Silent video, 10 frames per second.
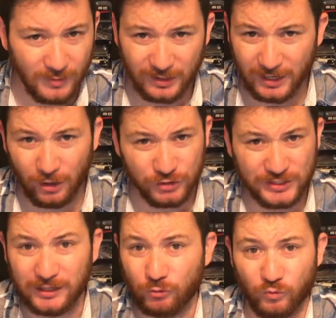They all just
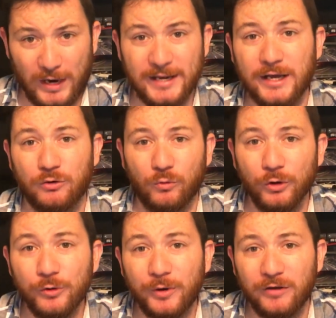kind of ran out of
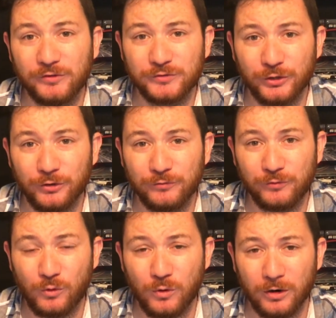room off of turn
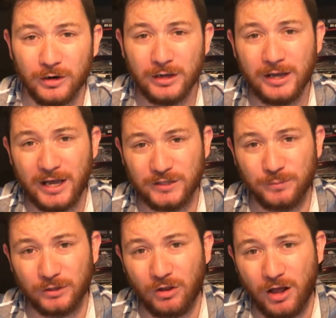4 as
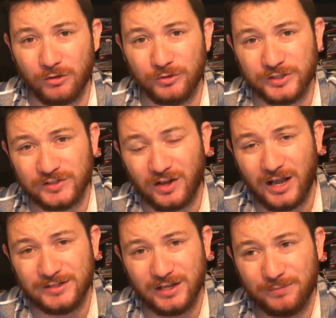McLaughlin
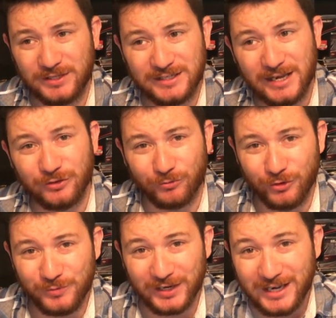slides up to take the
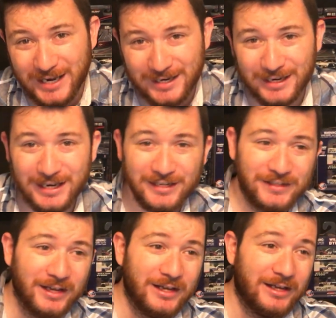room that he needs,
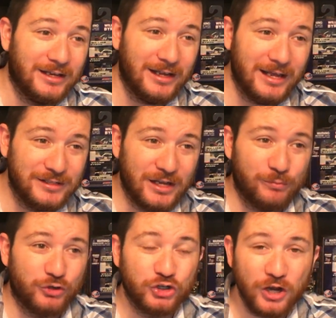ends
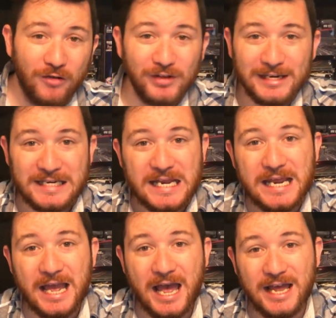up shoving
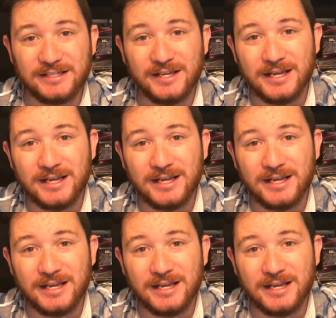Diaz